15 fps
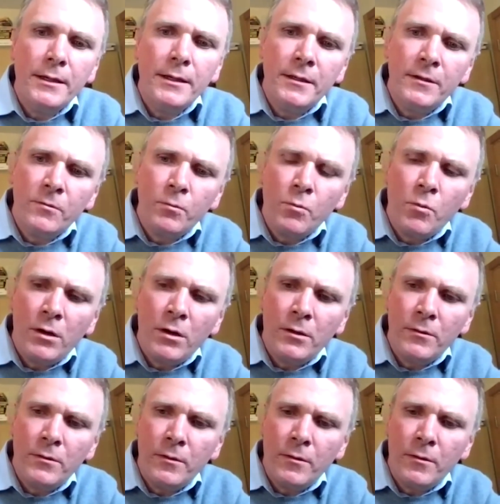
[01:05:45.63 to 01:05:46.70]
is
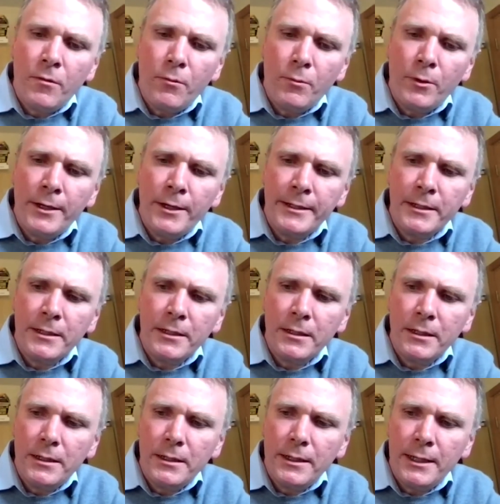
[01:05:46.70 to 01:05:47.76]
one
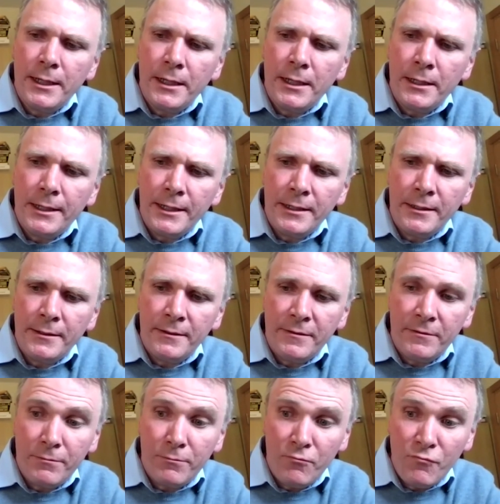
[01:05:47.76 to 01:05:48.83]
which
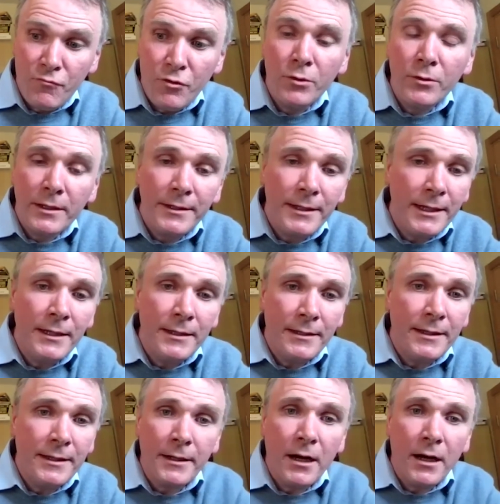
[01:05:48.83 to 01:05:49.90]
is rooted in
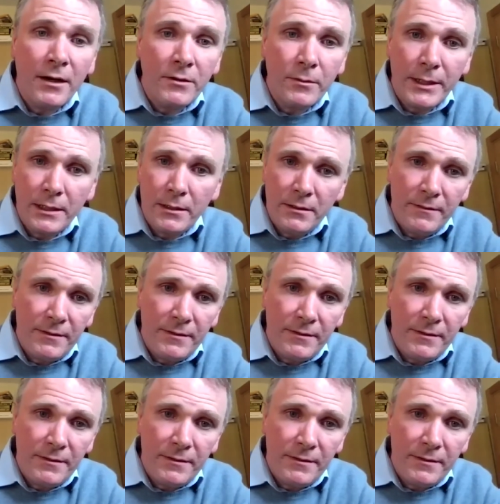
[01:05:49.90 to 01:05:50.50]
a dichotomy,